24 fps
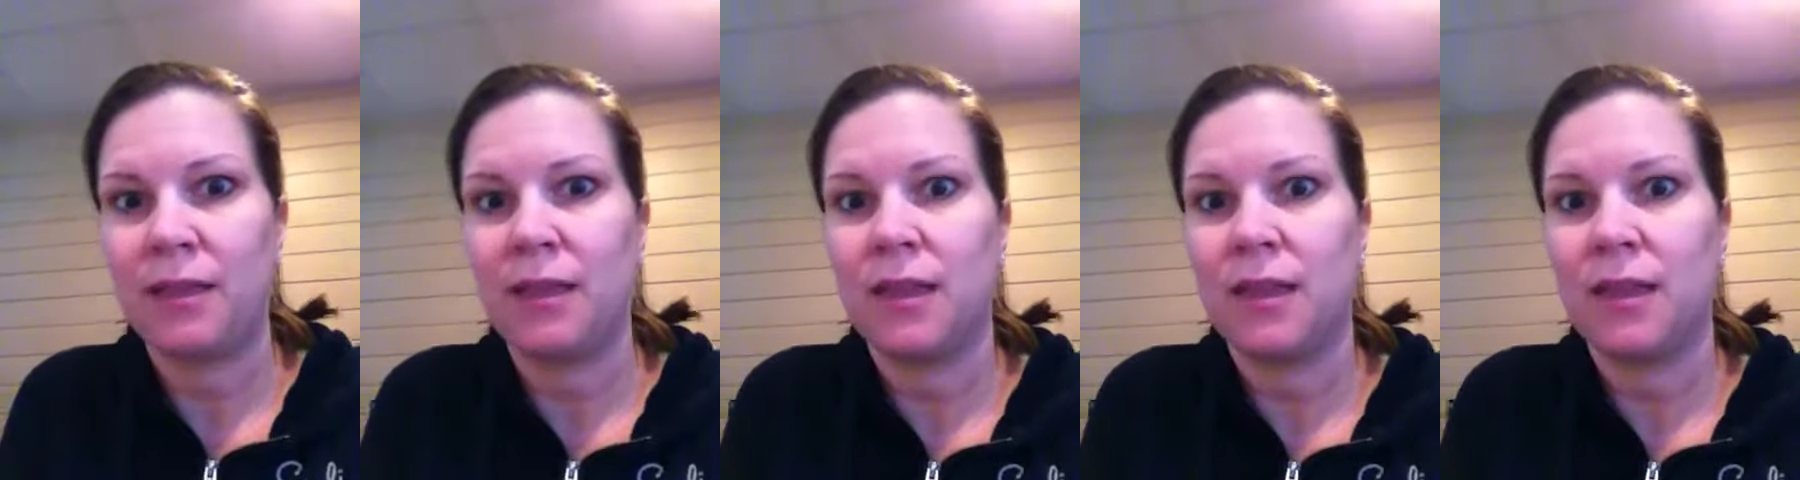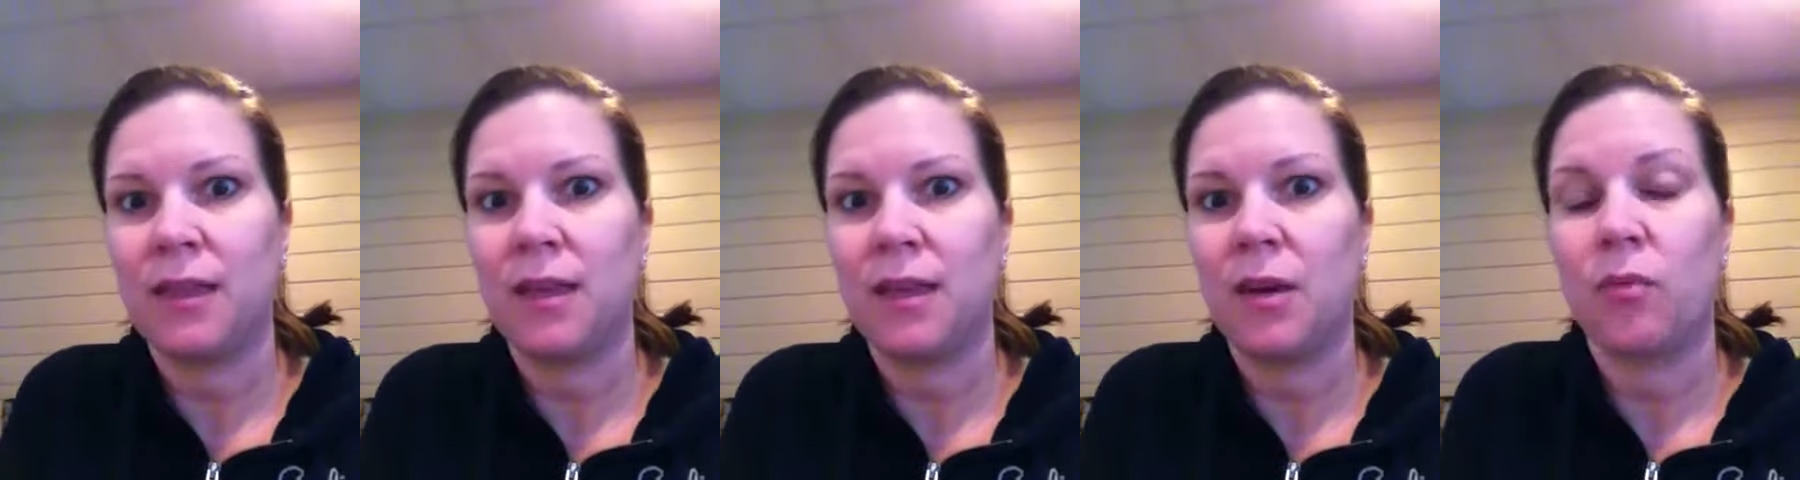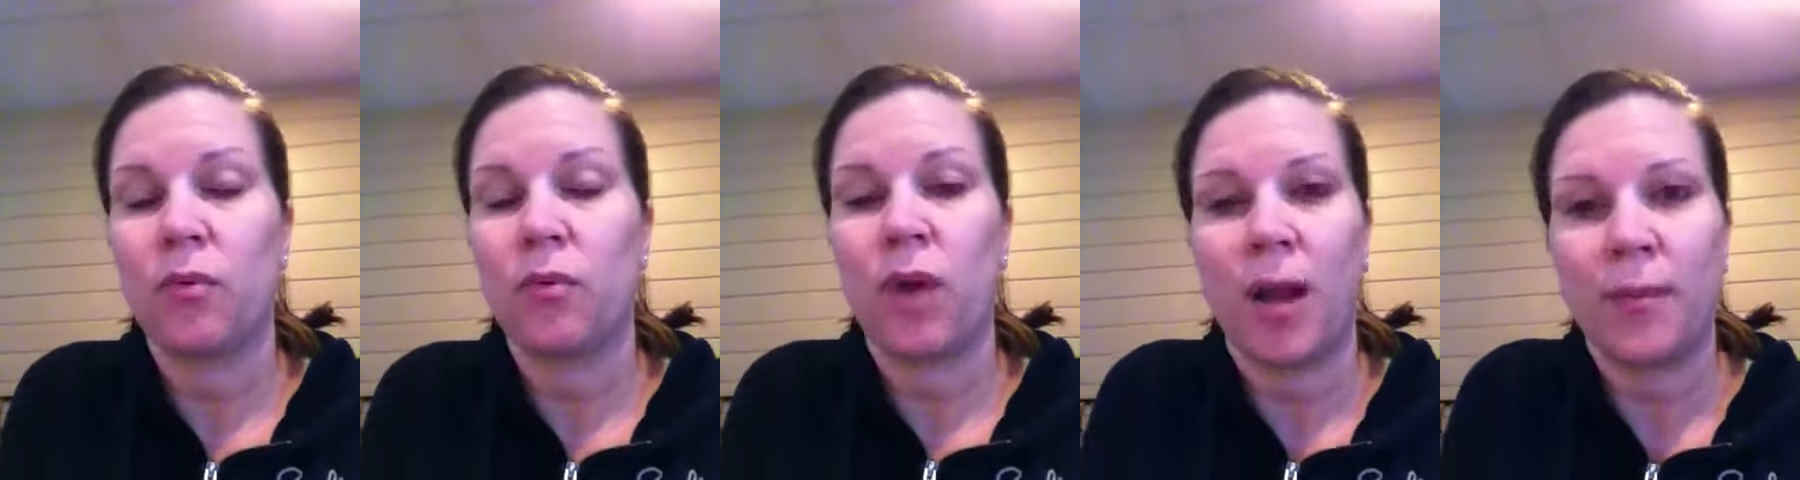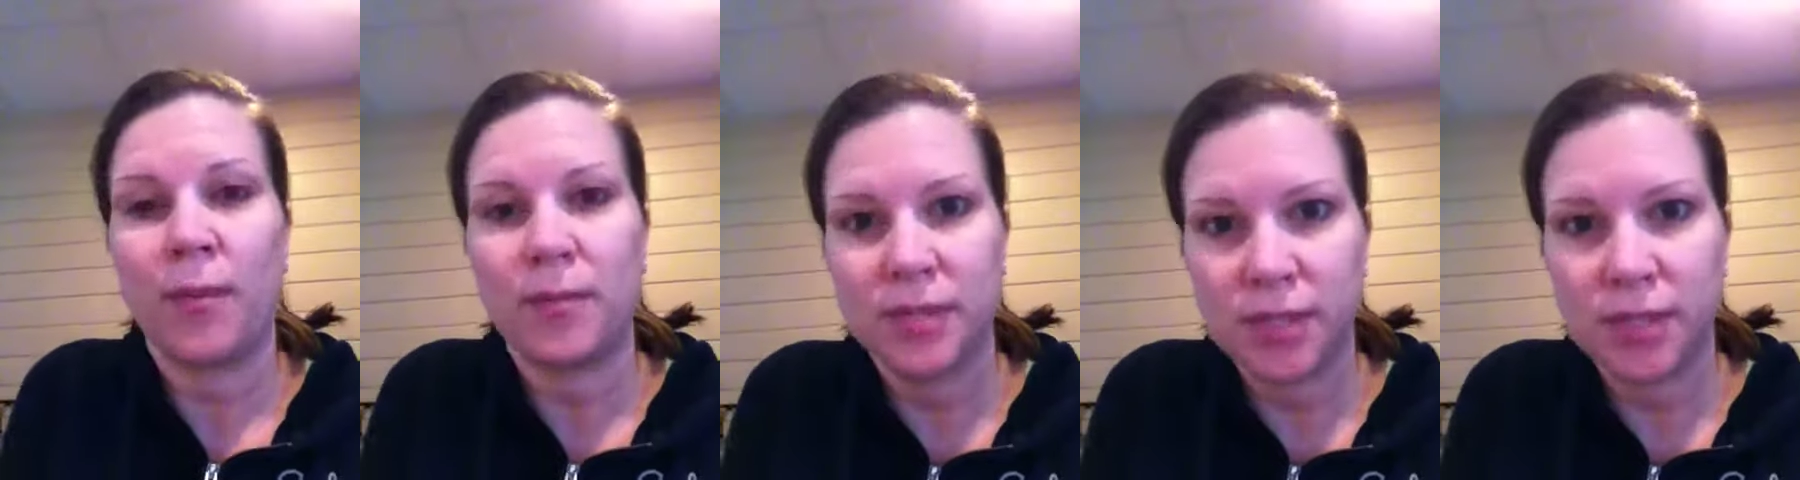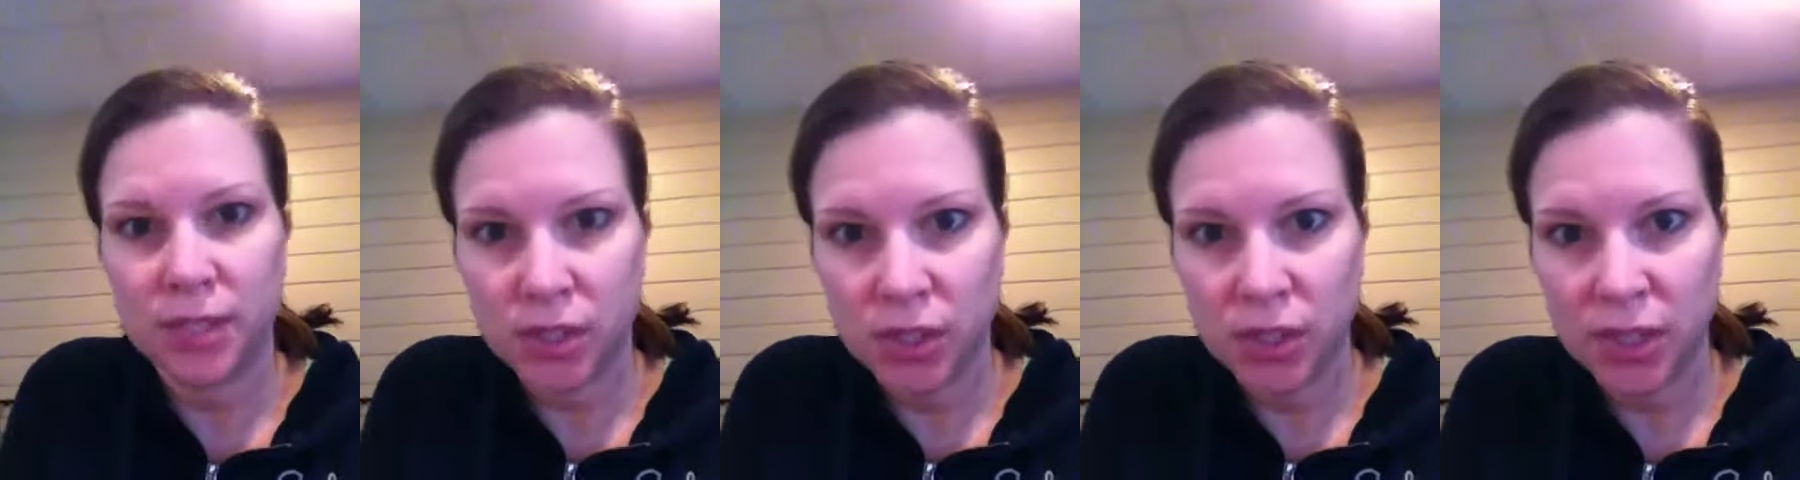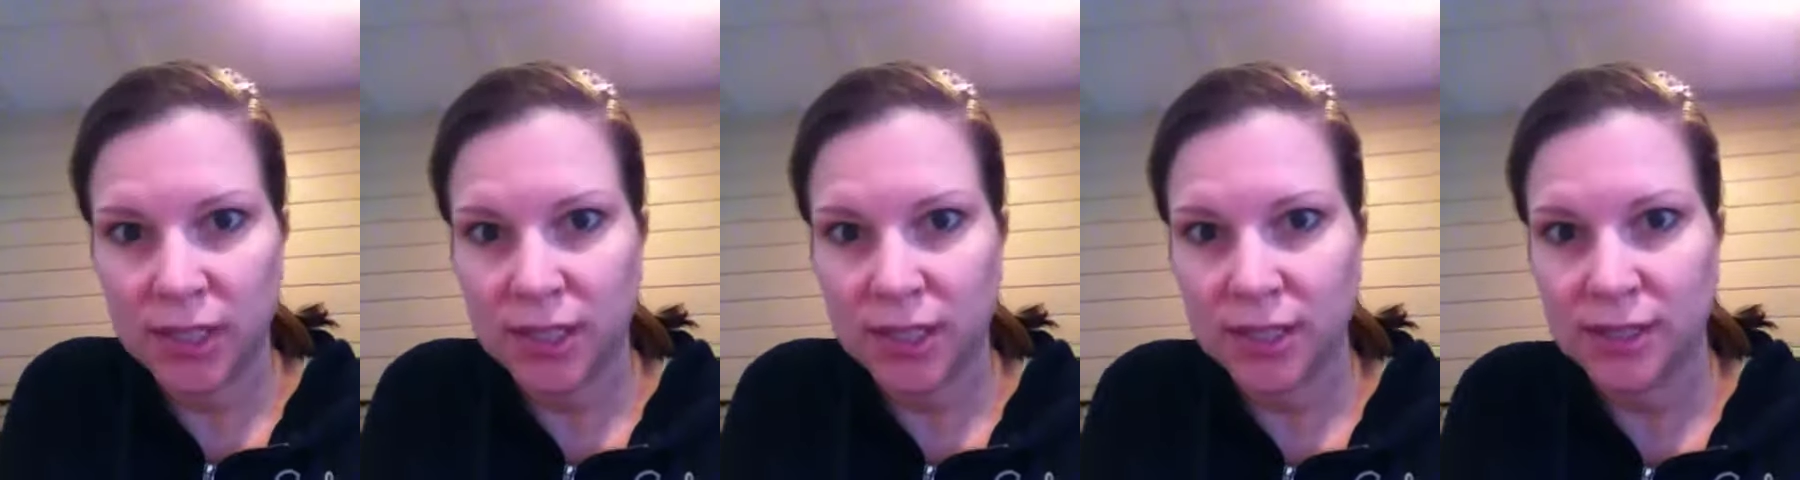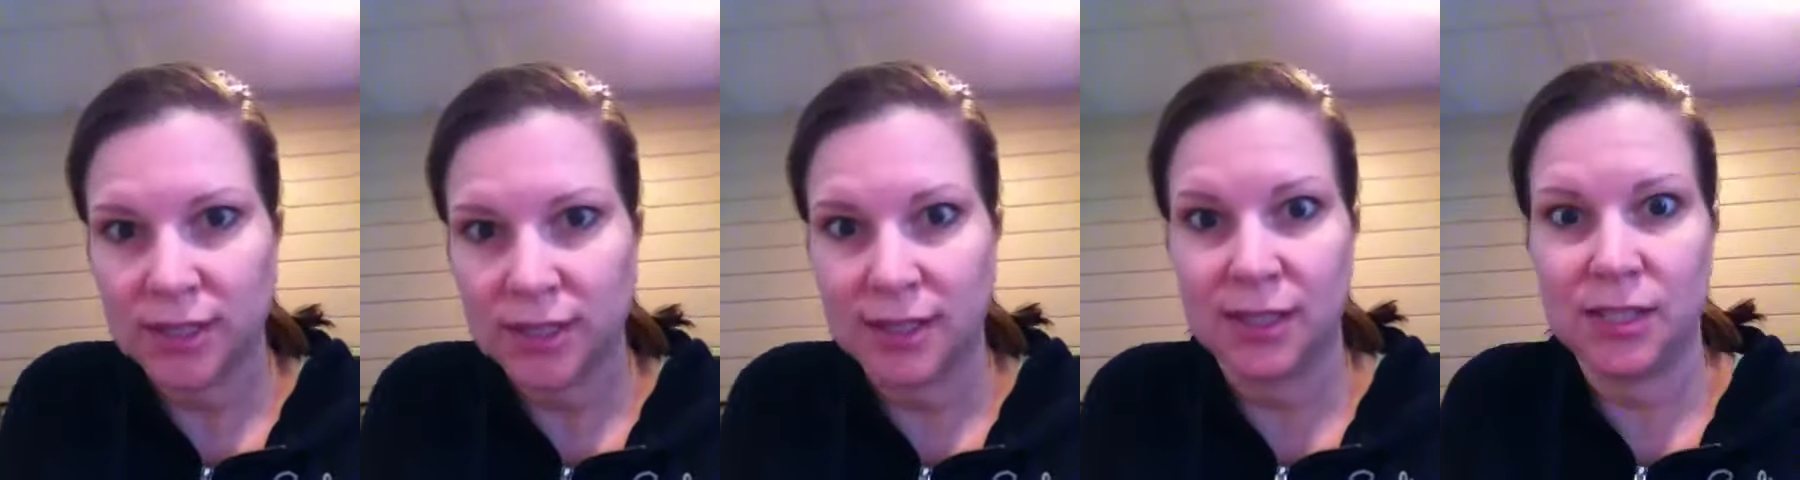the raw
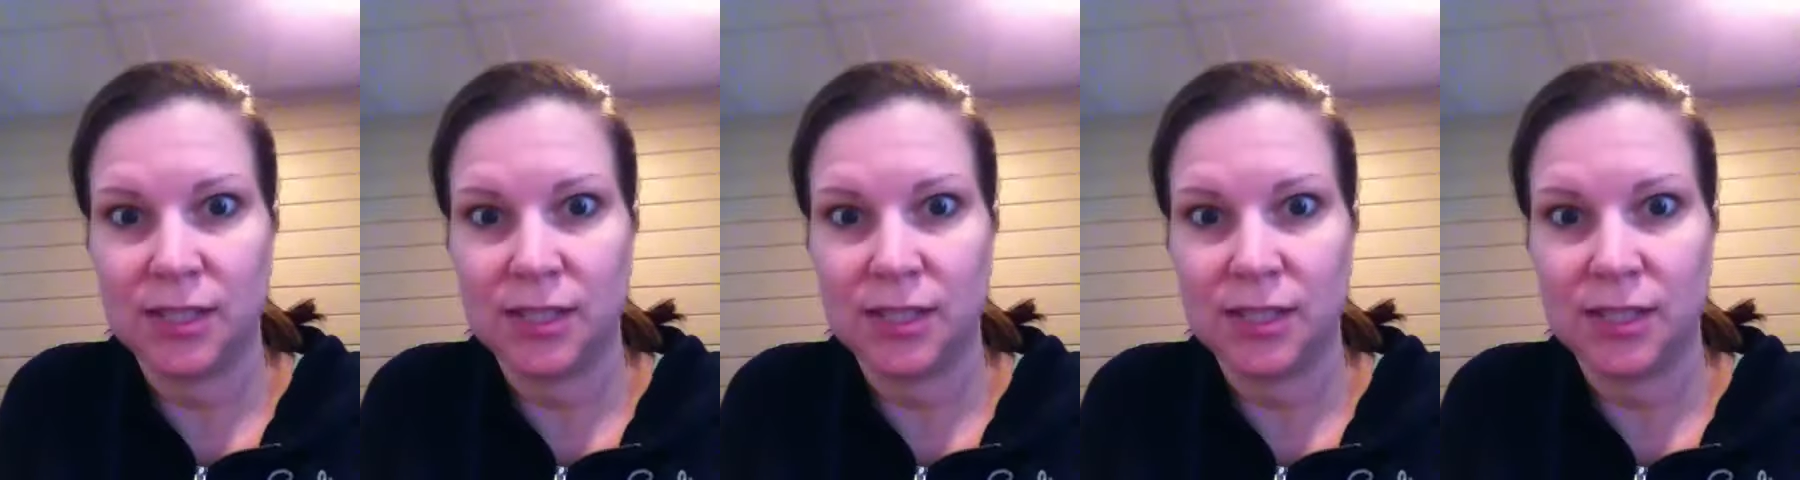materials